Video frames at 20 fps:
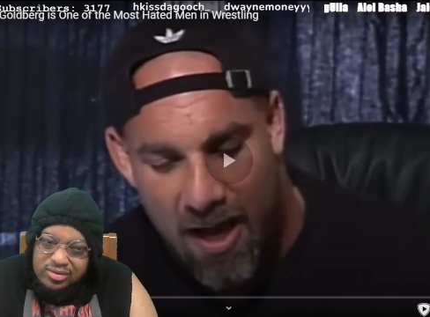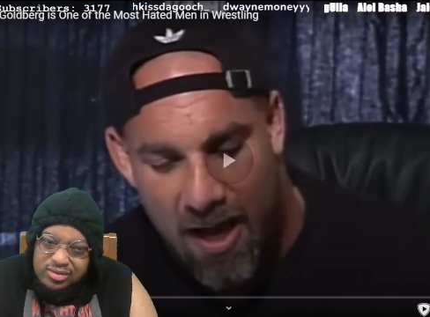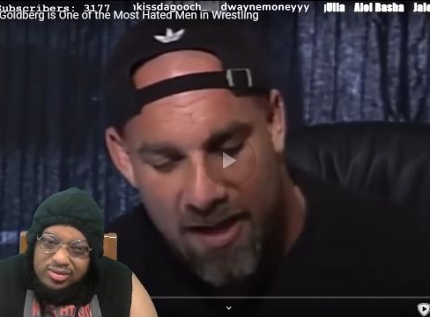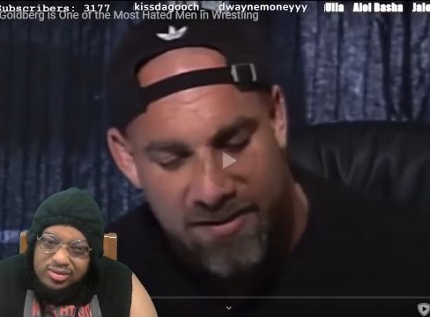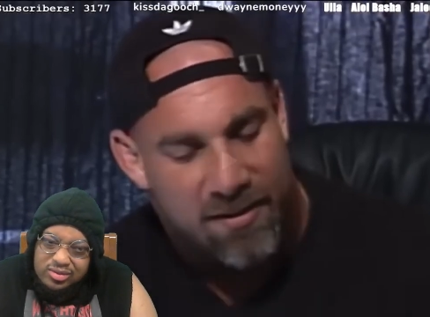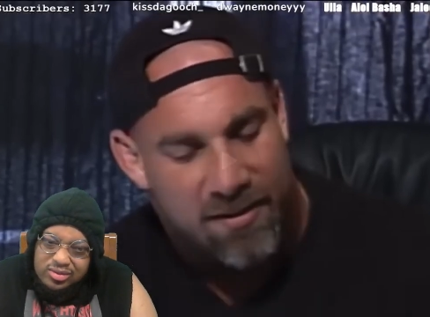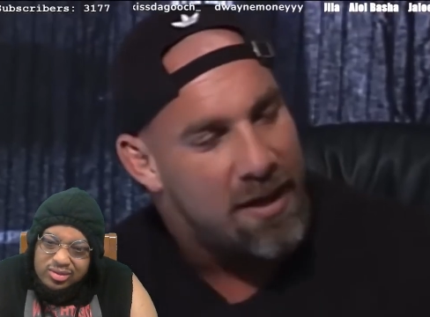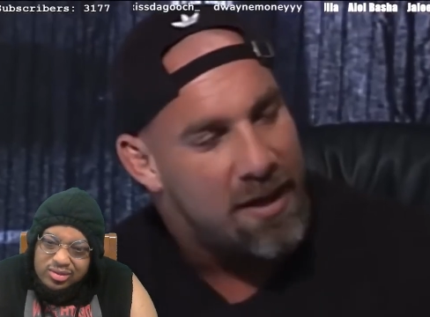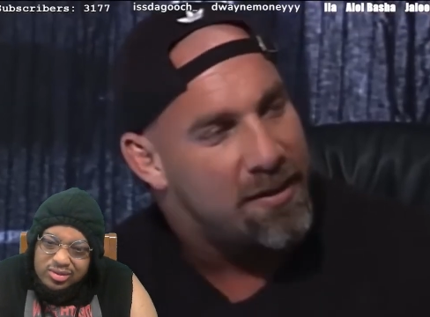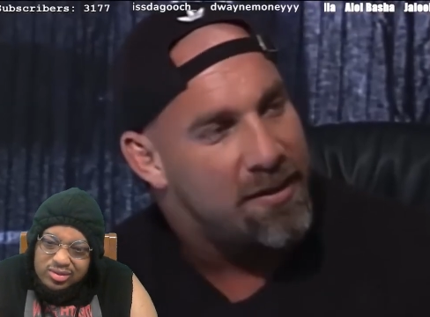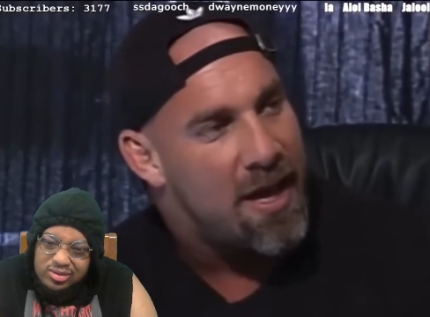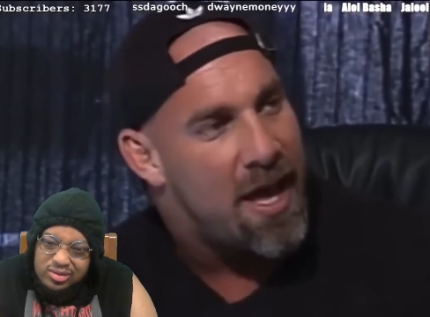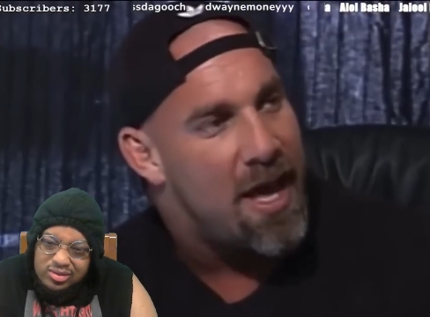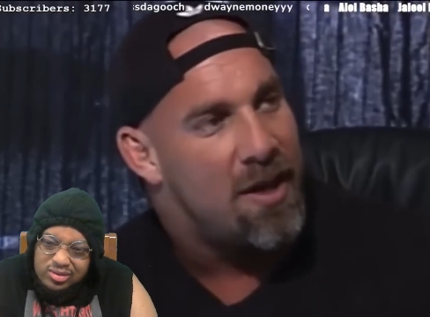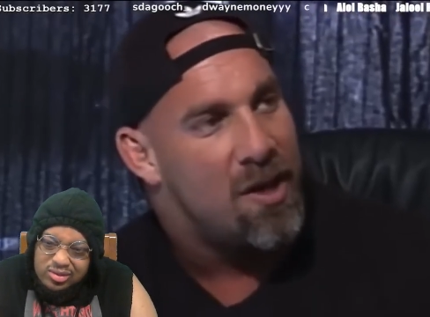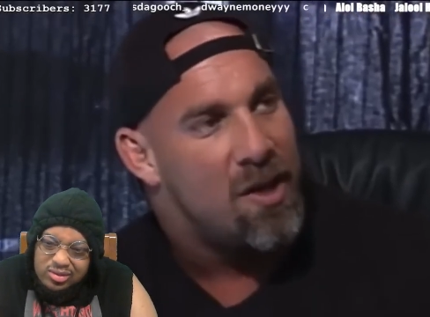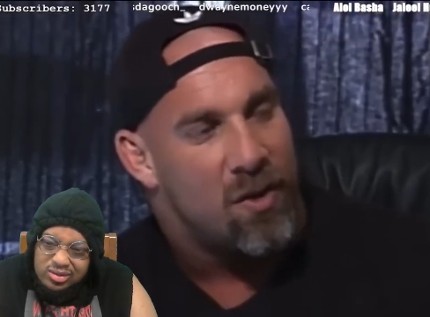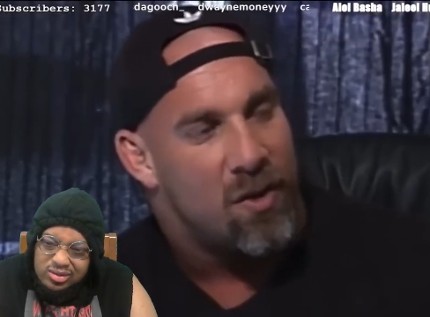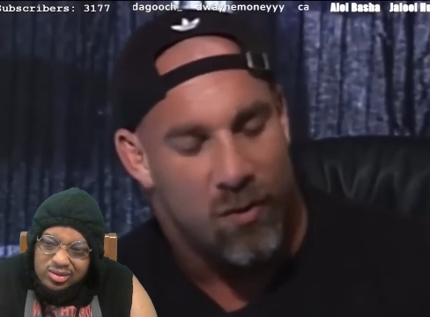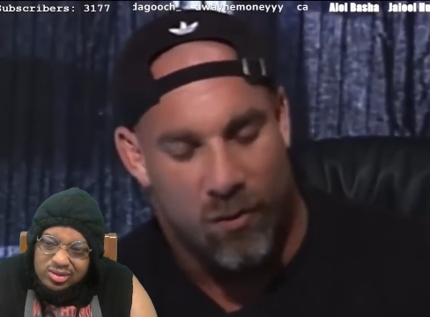Speaker 1: Even
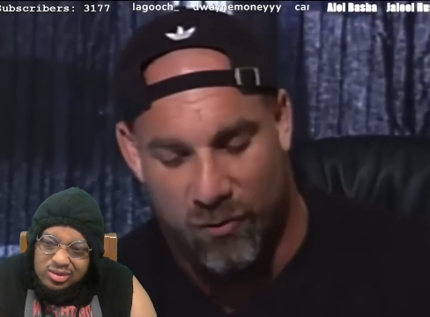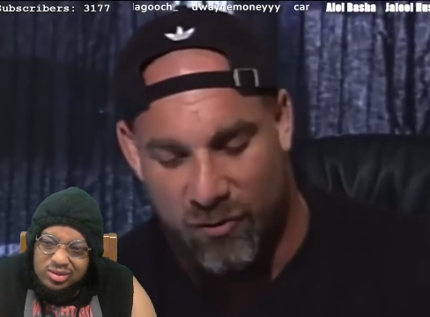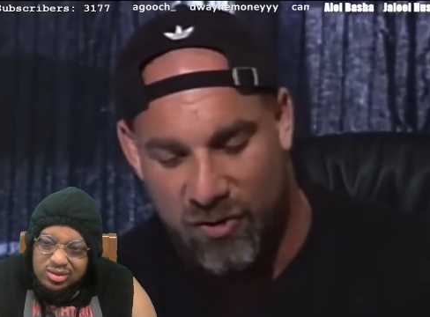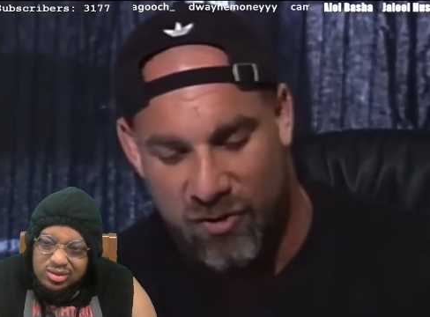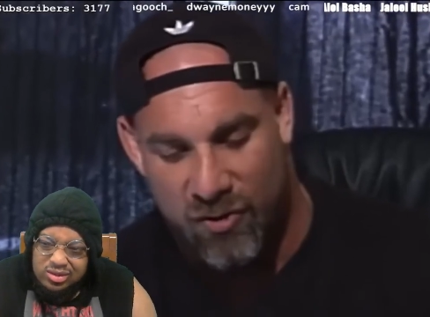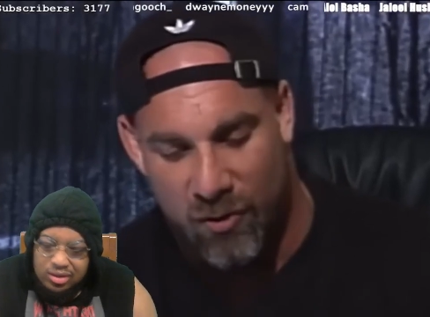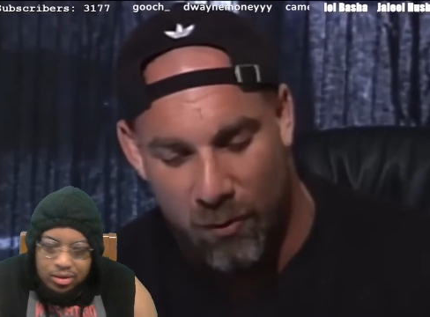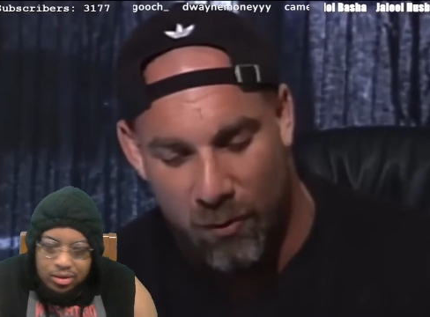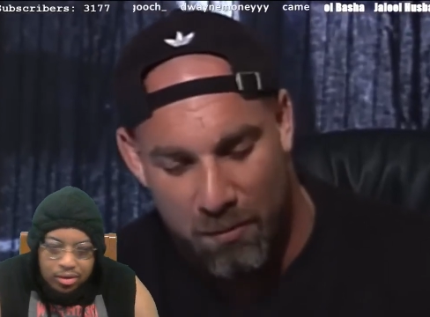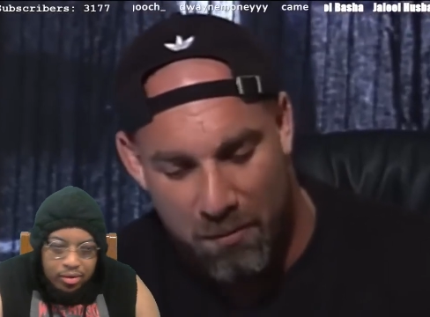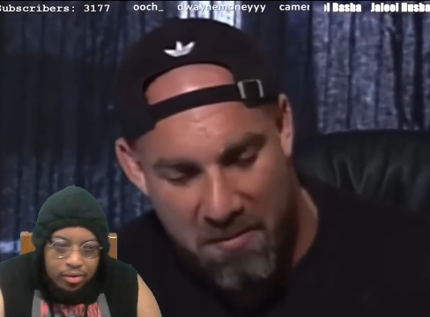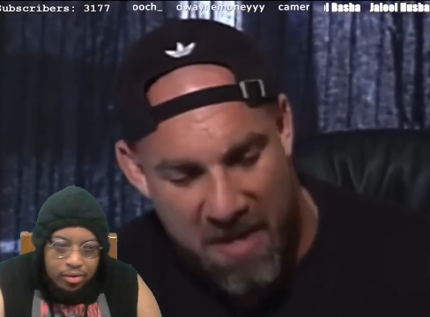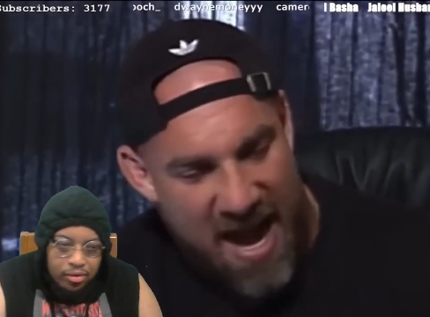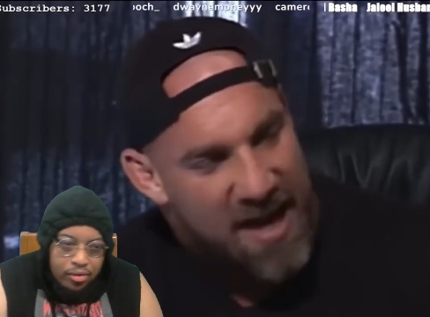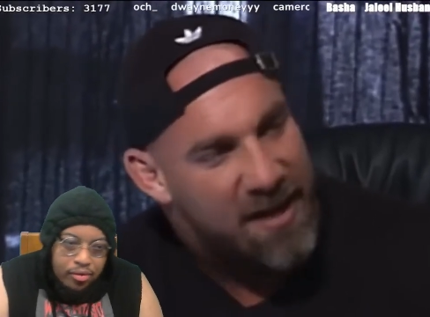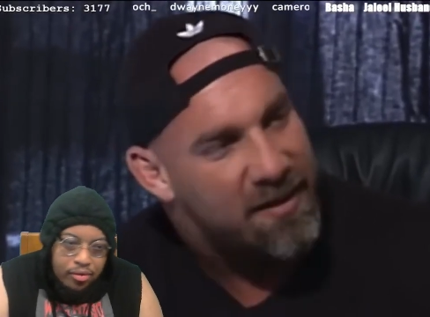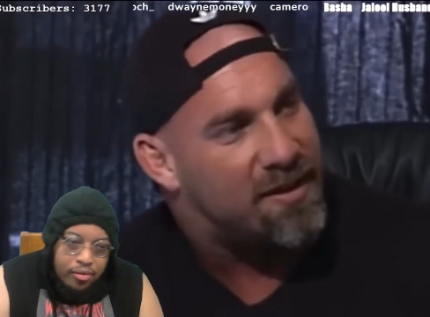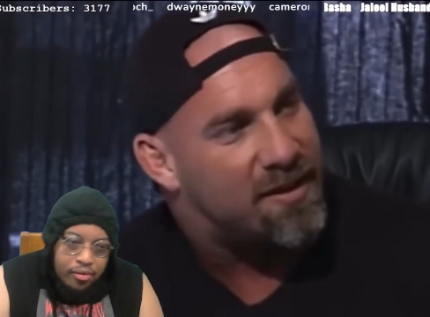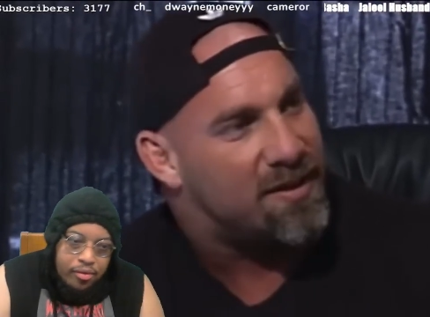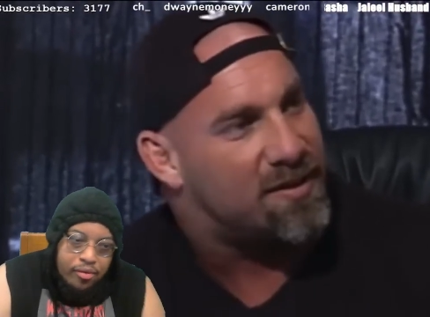claiming that
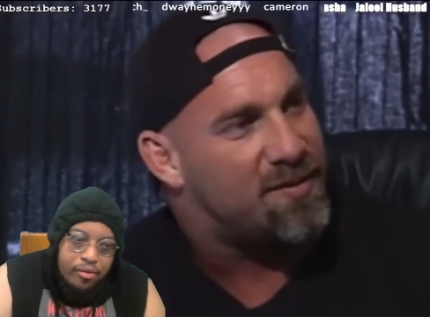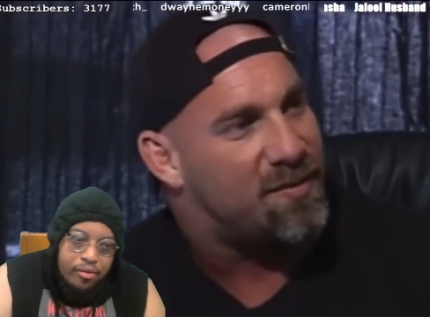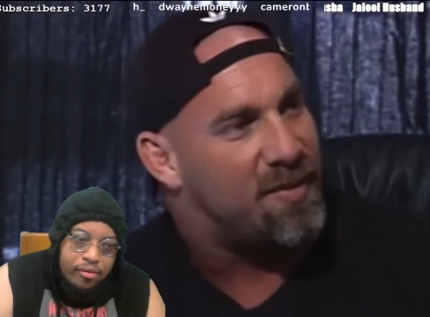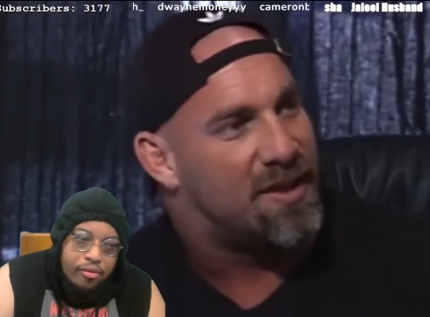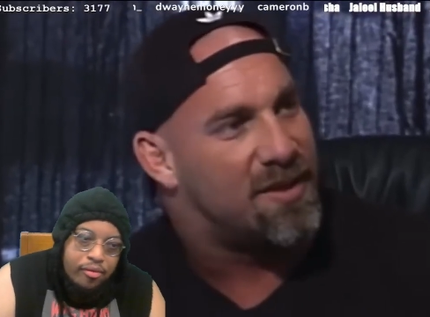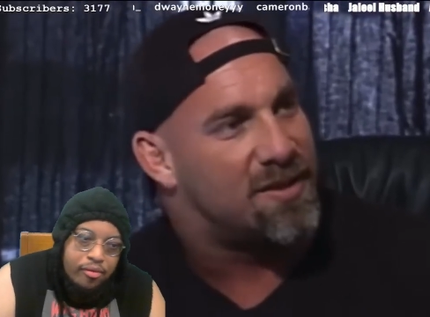he roughed him